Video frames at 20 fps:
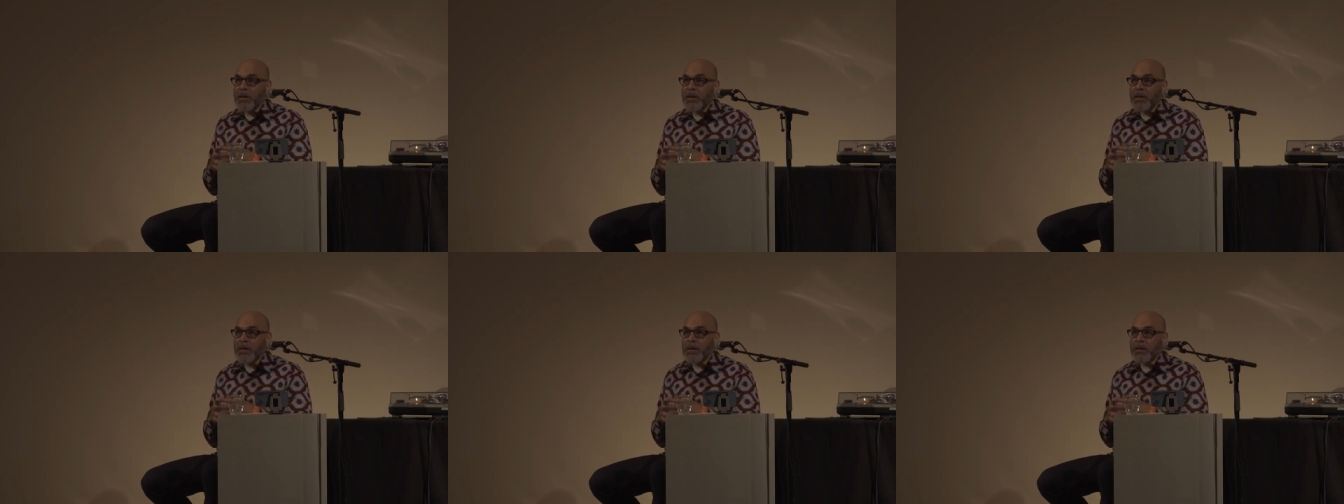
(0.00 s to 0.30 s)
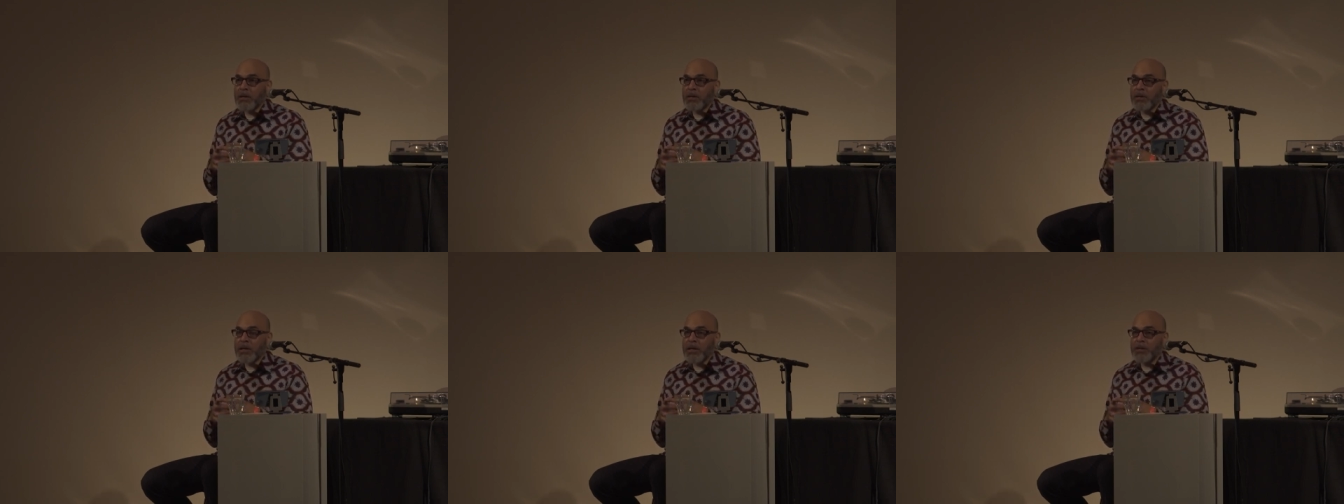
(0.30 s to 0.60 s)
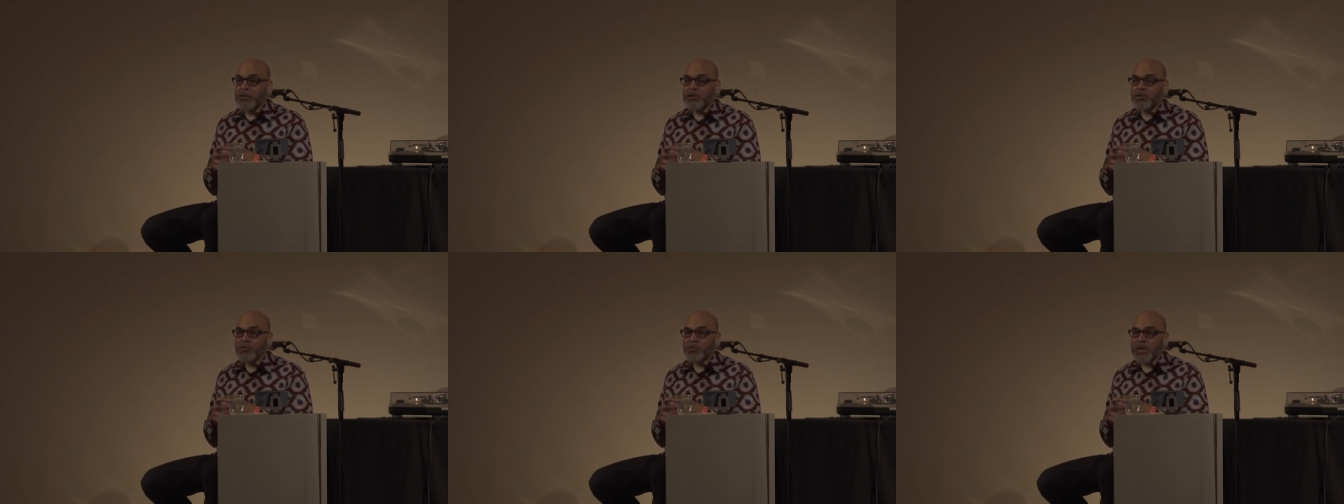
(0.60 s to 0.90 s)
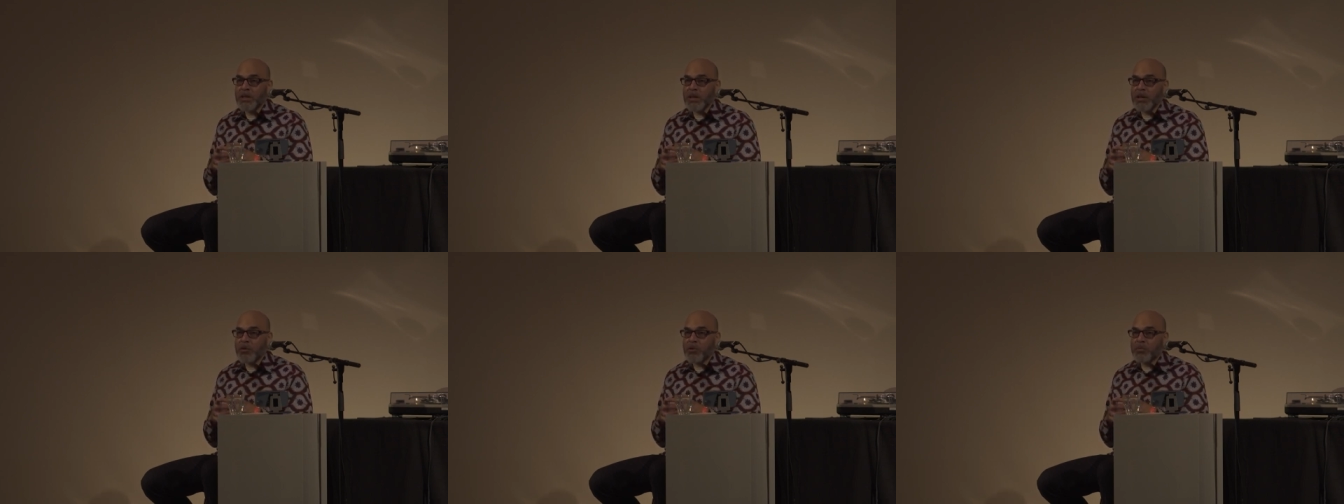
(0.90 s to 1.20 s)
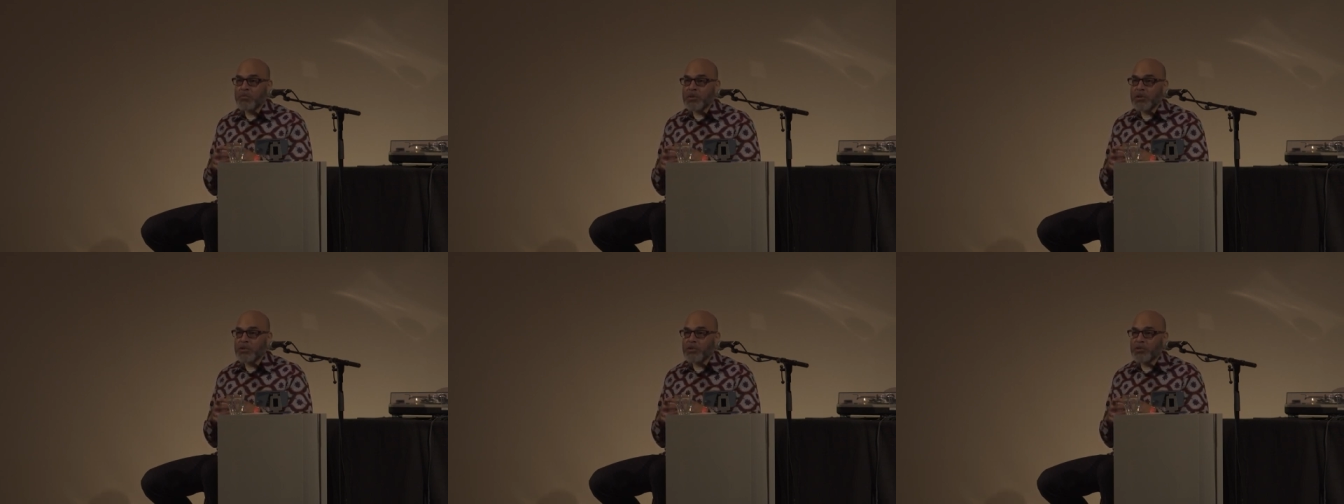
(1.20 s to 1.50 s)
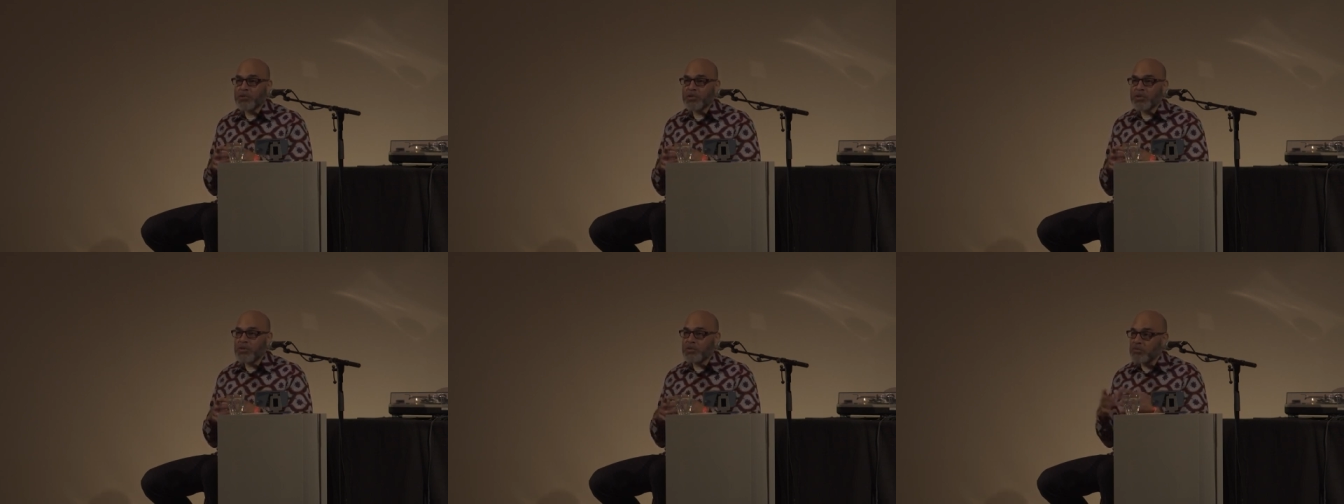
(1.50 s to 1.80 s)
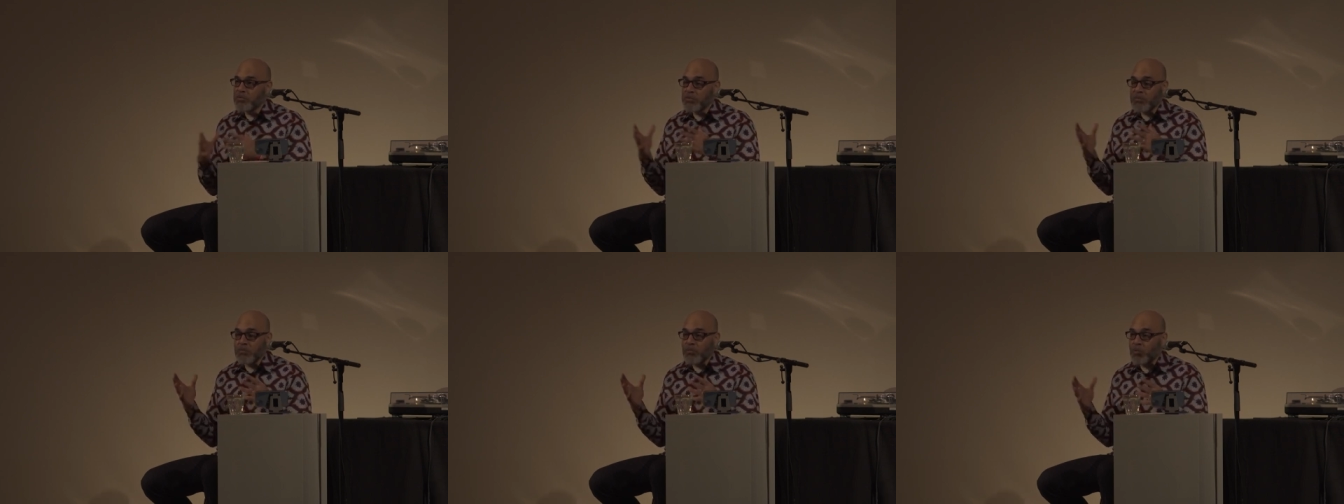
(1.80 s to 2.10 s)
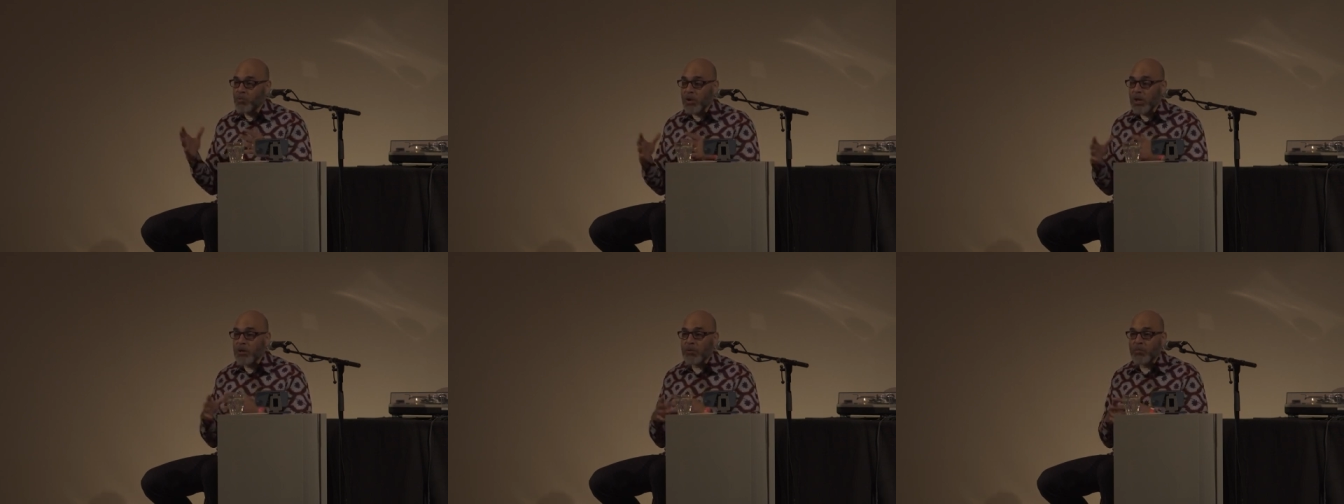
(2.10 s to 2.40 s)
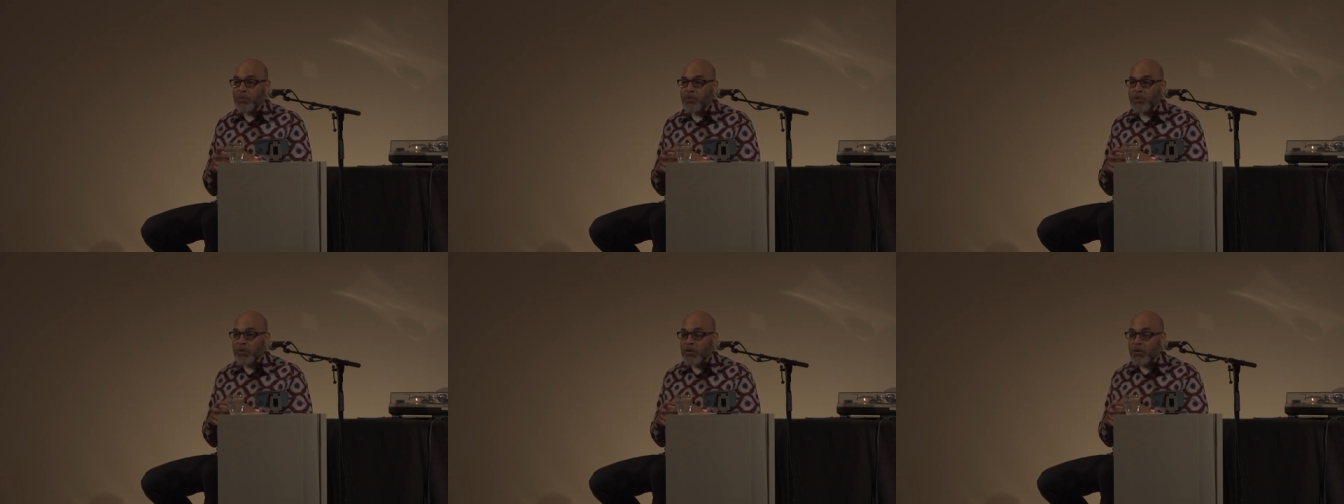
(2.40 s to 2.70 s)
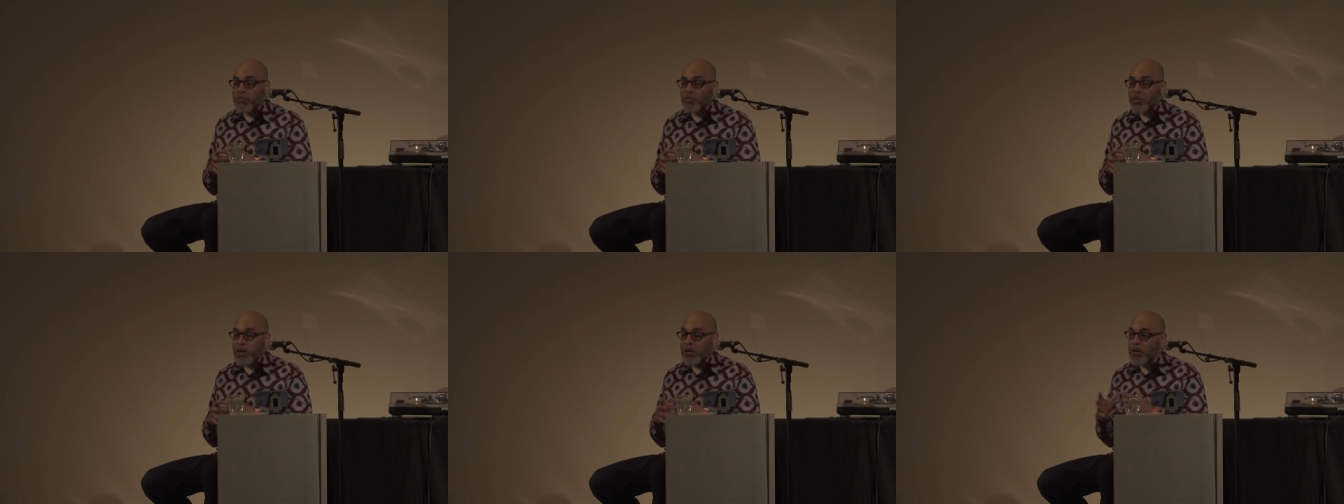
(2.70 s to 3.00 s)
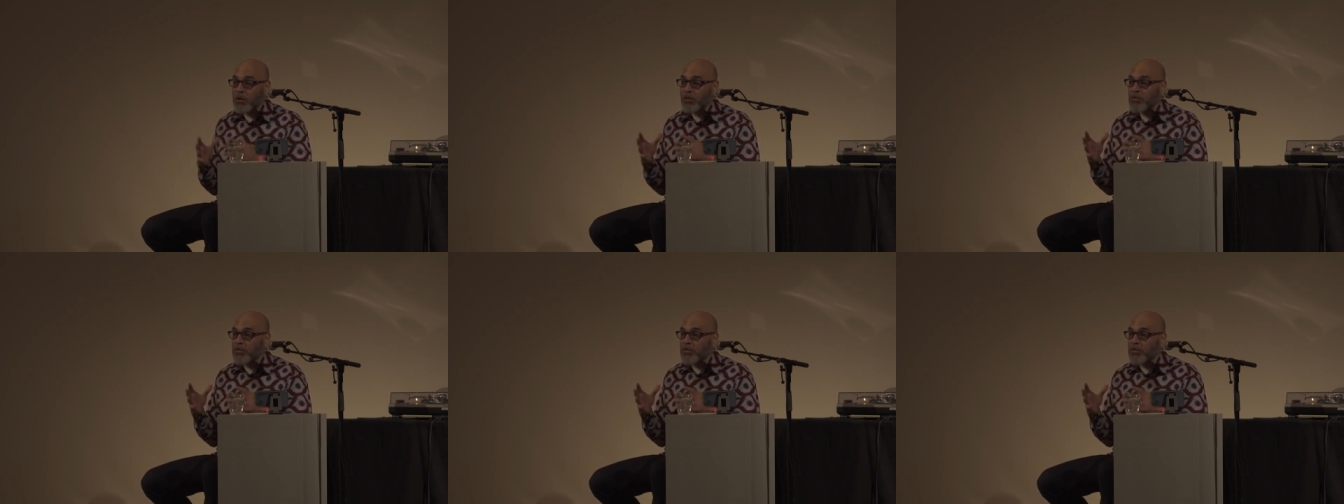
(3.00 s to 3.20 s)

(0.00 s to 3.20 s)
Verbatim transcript: uh, industry that produces well more, well